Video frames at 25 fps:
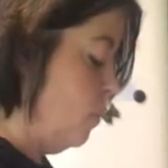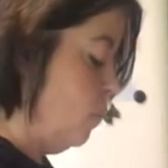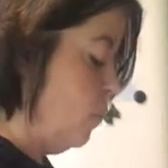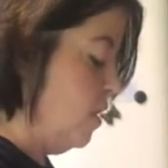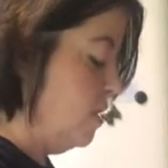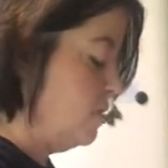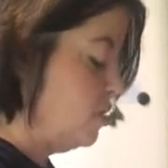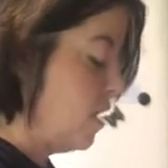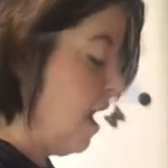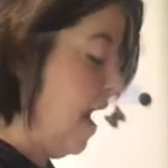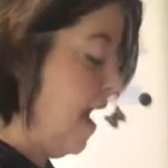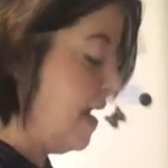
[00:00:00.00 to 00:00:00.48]

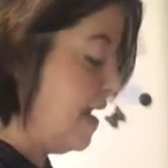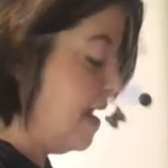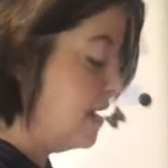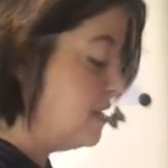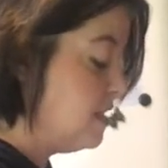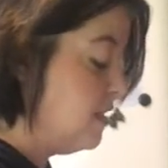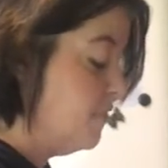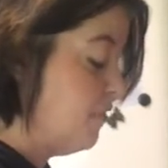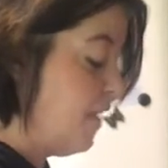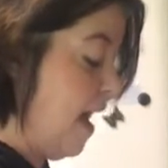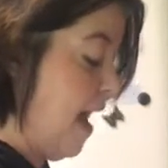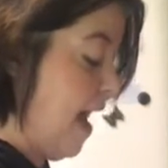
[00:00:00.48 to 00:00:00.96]
Which, I
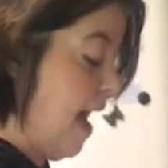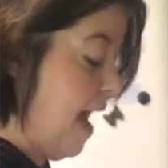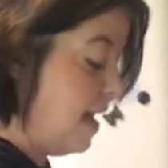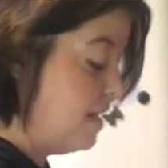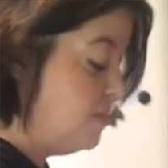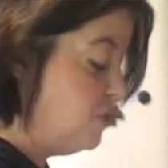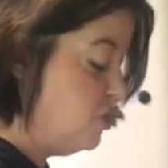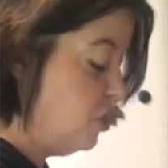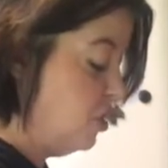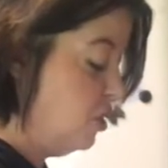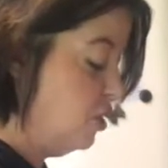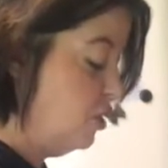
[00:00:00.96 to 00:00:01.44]
guess if I
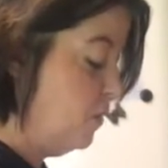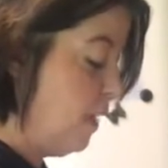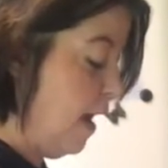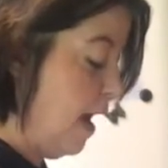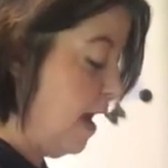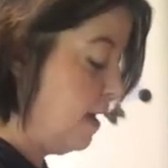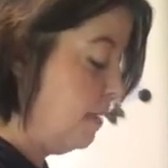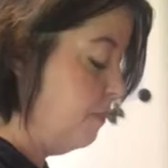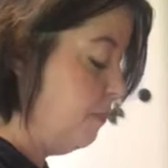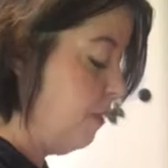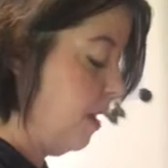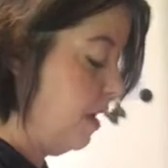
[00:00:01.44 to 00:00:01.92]
had to,
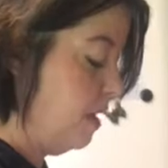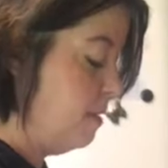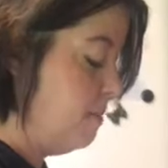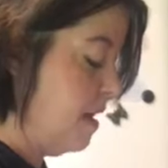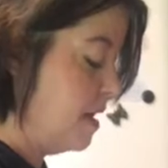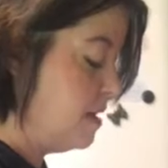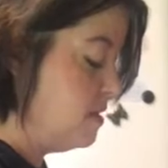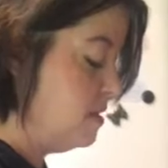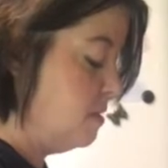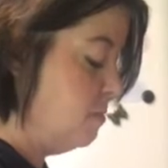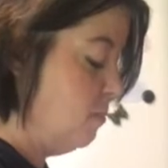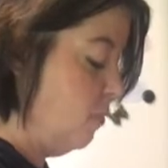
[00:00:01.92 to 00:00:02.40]
I could probably
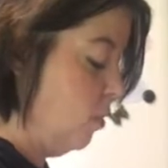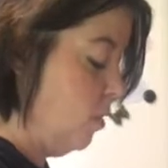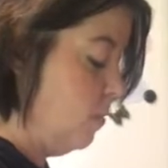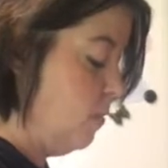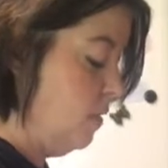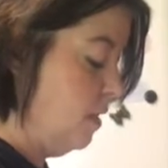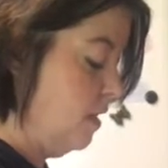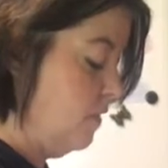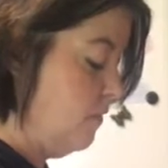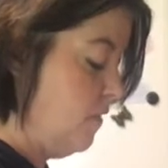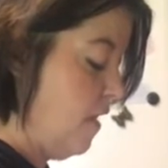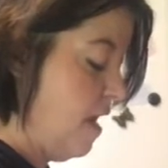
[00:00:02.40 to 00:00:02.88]
make some more
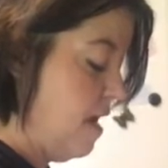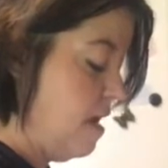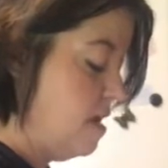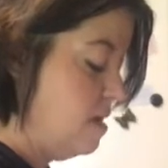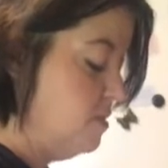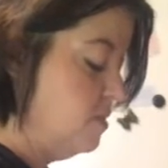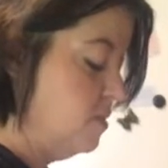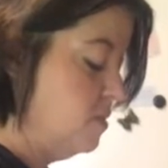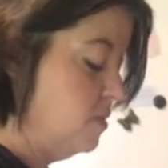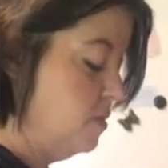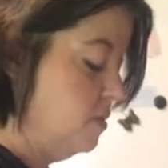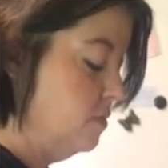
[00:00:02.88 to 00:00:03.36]
really
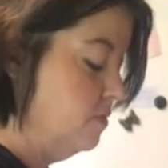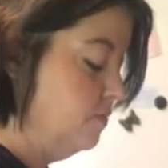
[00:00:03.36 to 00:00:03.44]
fast.